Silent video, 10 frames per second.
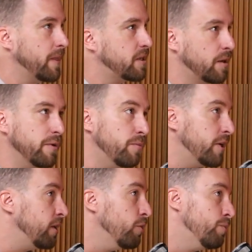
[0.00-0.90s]
Some people
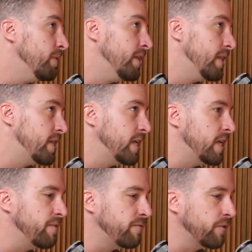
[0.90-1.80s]
can loop in their
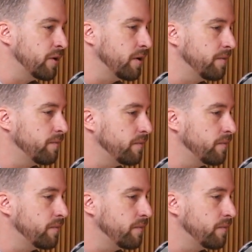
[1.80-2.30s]
thinking for